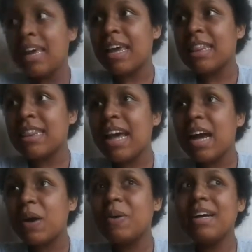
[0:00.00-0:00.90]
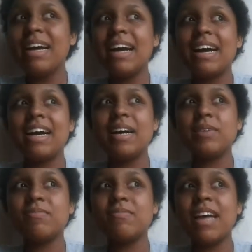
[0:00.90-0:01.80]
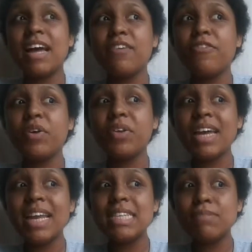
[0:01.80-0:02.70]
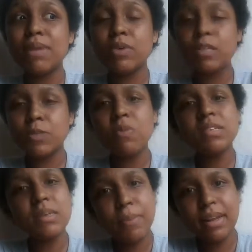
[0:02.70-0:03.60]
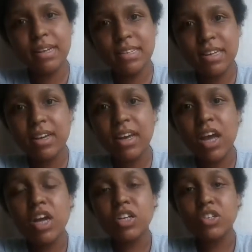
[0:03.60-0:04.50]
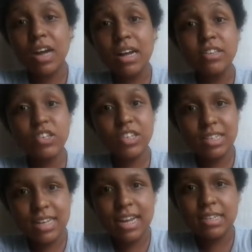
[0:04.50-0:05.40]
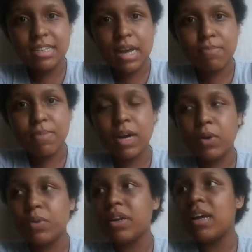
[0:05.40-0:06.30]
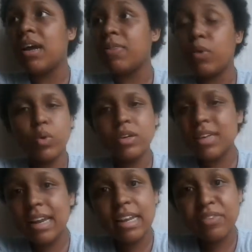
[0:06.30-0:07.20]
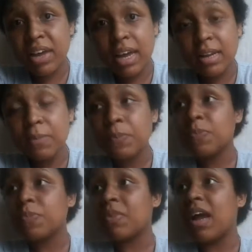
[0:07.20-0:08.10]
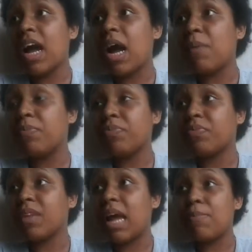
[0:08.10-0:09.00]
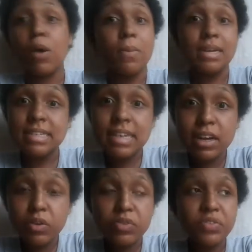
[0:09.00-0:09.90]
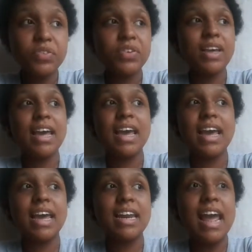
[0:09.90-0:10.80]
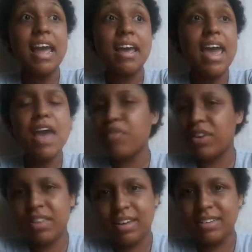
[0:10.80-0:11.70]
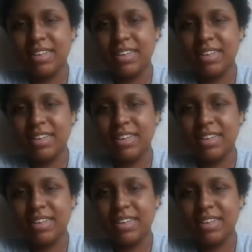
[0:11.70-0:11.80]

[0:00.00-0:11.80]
And now I feel that it's my responsibility to understand about the world I live in, about myself, and everything.